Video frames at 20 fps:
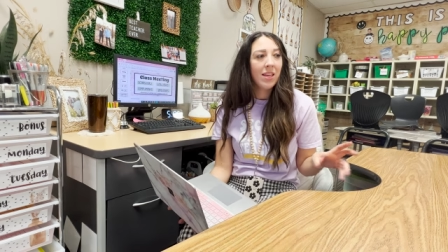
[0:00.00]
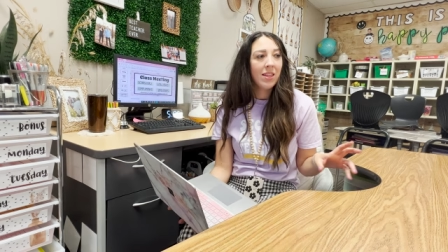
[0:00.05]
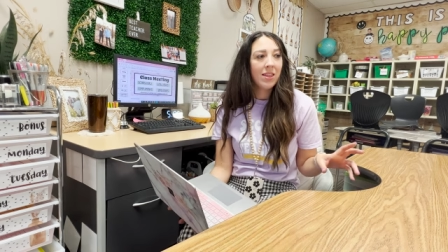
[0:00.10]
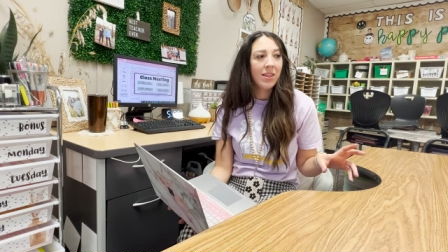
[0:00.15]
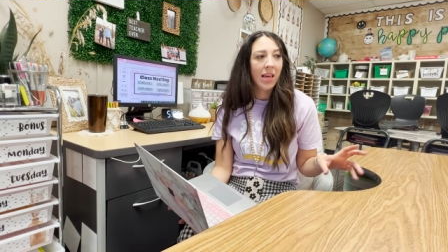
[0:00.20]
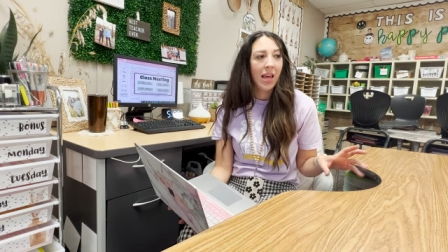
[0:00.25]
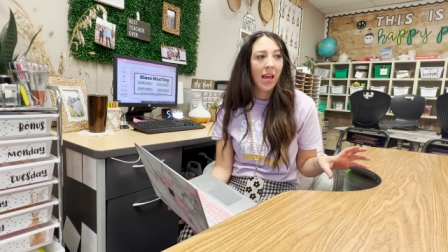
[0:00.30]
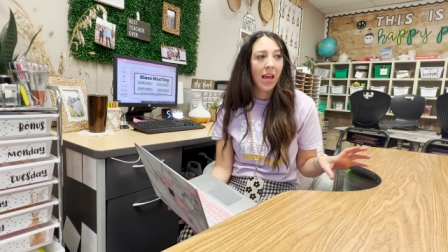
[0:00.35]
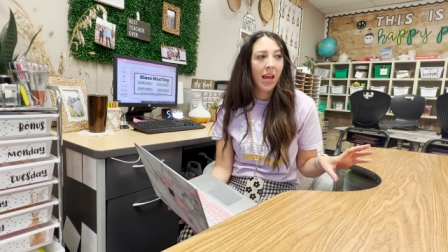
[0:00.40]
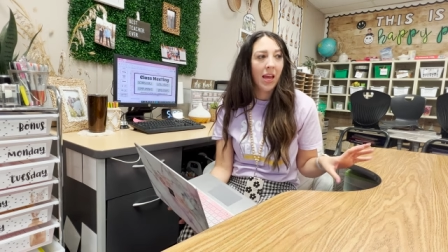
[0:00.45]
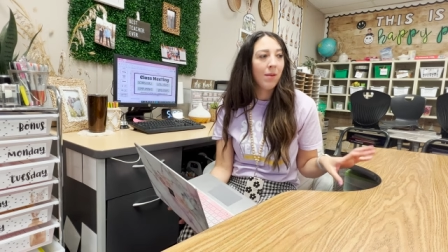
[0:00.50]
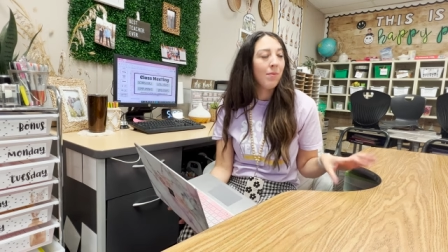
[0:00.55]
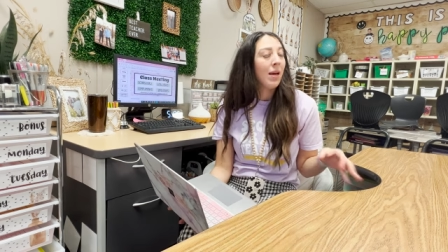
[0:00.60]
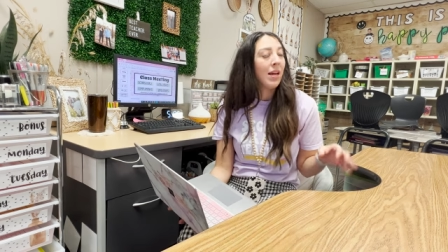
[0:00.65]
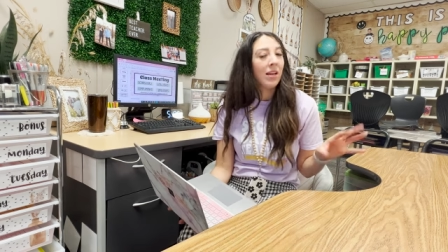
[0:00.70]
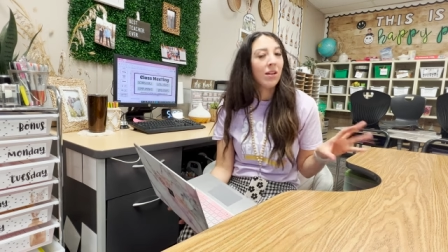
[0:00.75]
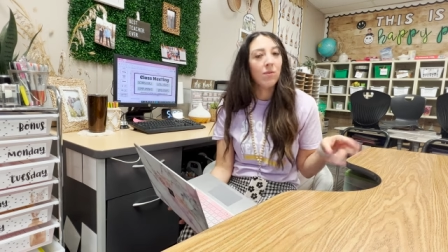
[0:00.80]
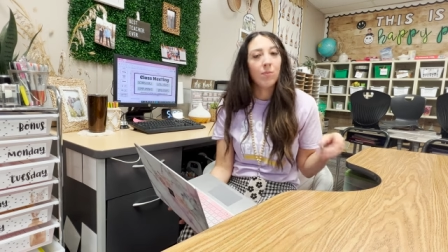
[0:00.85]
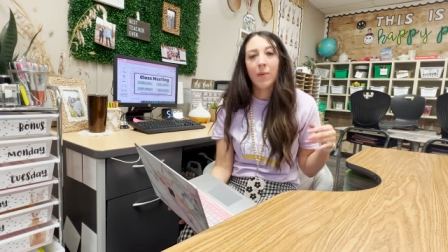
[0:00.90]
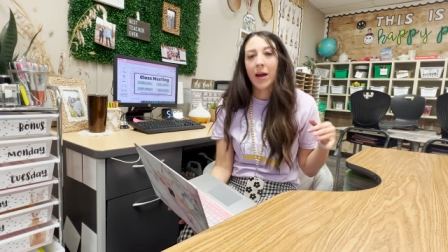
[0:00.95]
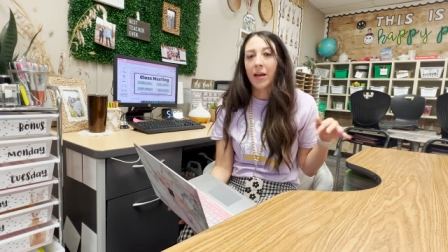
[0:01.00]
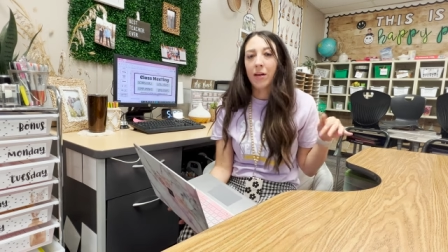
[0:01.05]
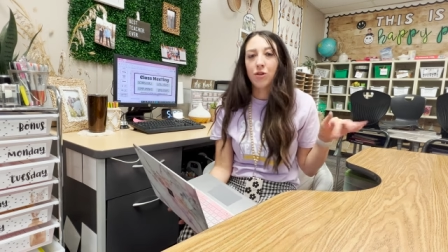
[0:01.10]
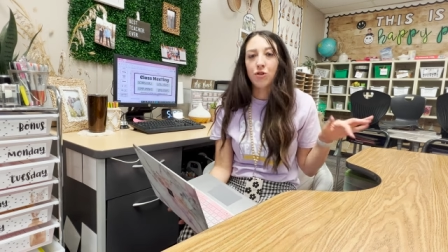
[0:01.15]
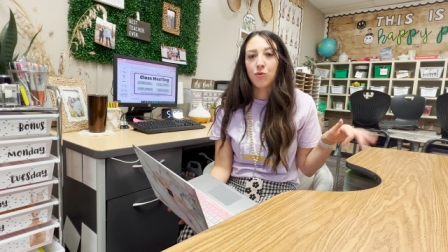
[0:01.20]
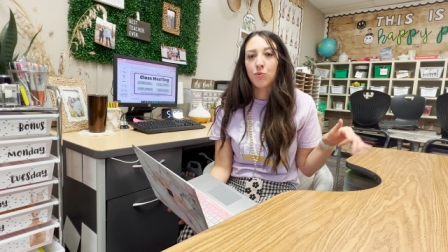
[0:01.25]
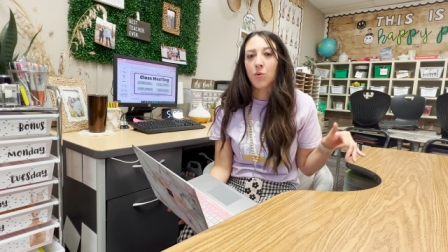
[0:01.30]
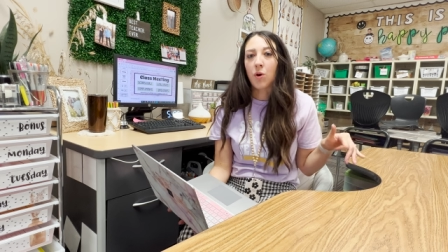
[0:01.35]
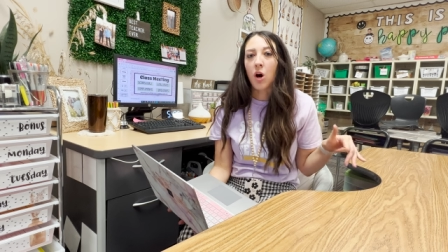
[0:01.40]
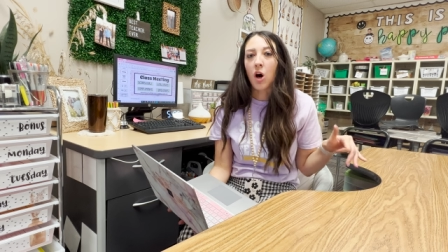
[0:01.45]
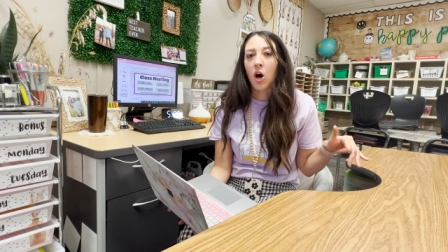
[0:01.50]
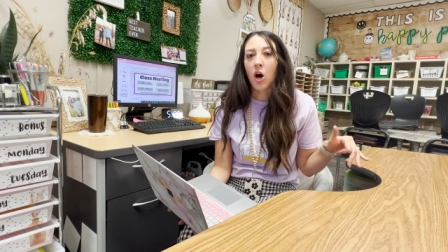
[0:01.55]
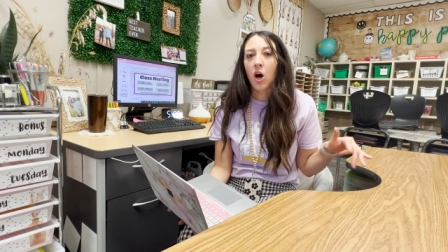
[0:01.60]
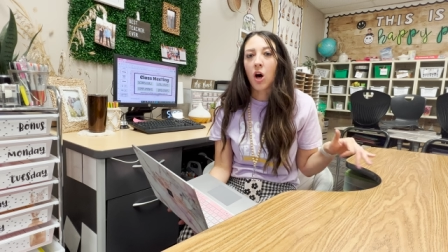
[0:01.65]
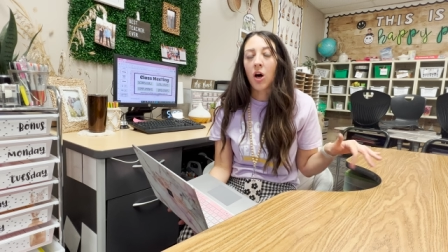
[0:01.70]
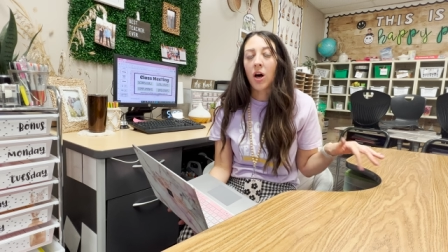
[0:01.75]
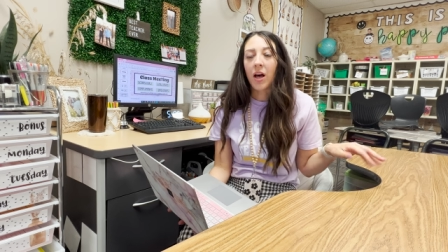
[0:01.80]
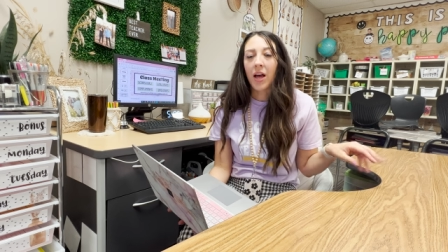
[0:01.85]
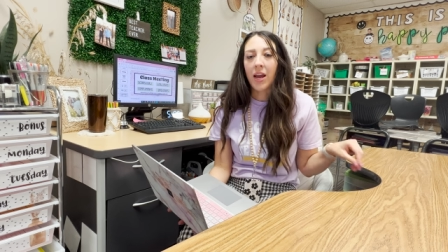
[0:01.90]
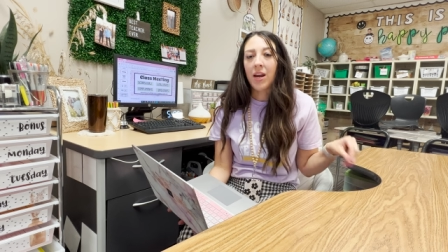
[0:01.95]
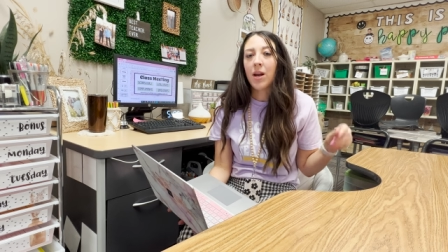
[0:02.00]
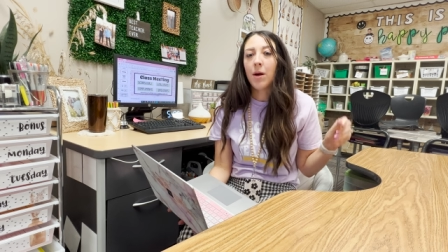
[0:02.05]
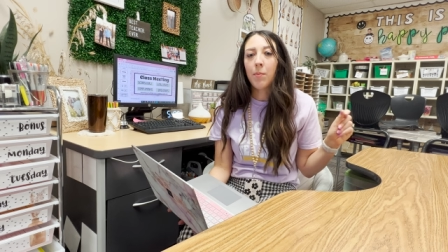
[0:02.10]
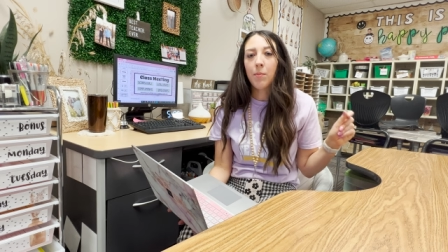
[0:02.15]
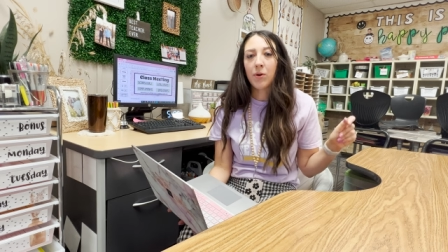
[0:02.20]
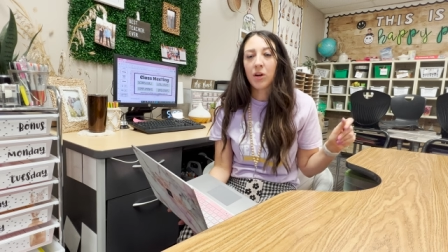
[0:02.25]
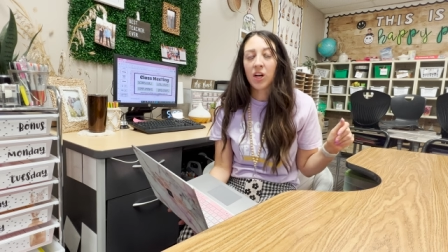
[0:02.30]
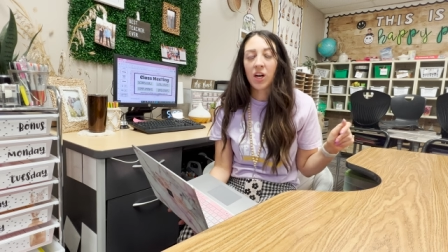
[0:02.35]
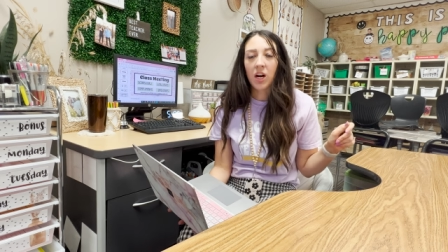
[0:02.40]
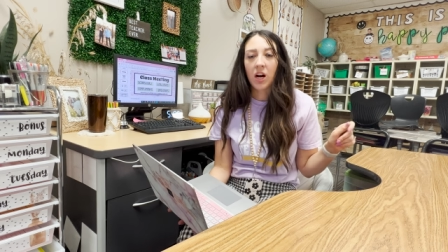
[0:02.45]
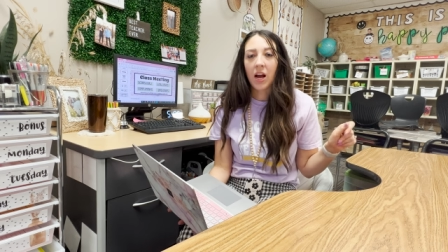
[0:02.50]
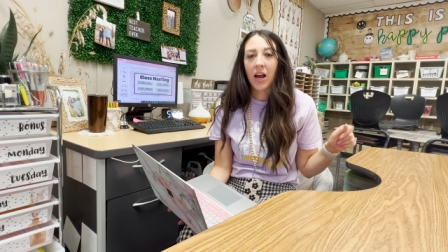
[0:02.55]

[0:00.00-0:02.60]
they like might draw a number